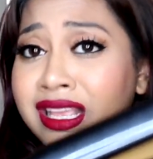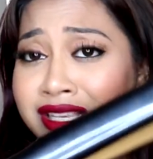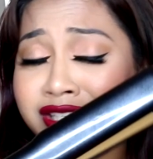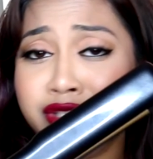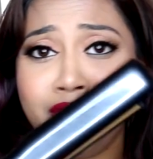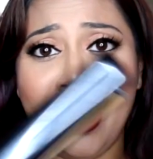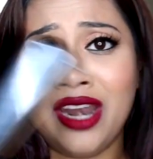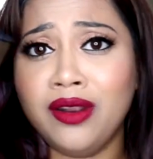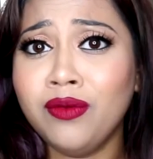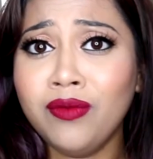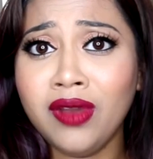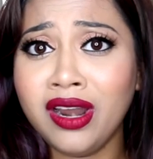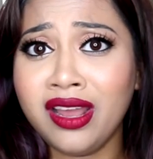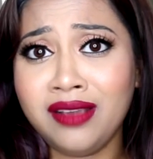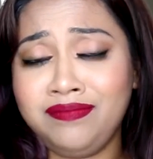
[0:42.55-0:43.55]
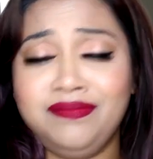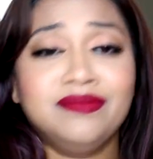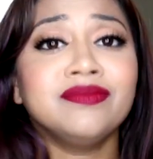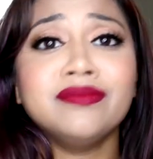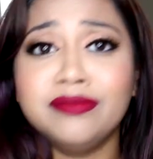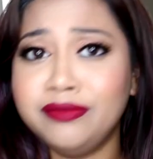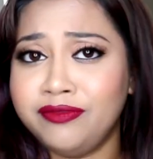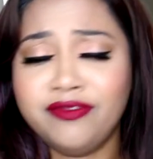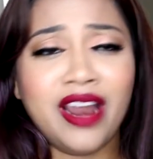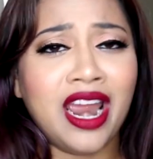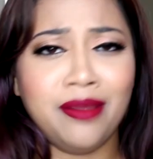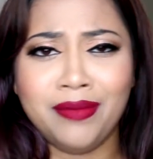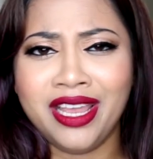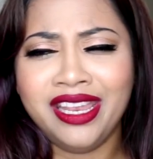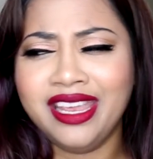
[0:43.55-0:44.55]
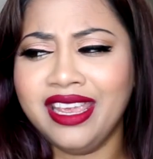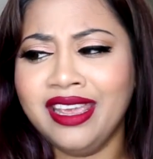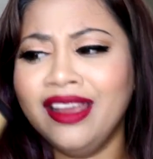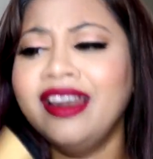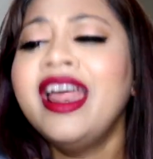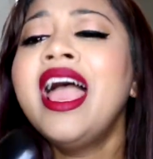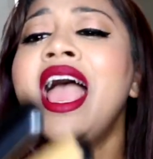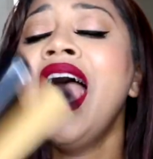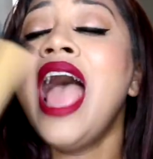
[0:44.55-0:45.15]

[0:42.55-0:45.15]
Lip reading: so I don't want to fry my hair.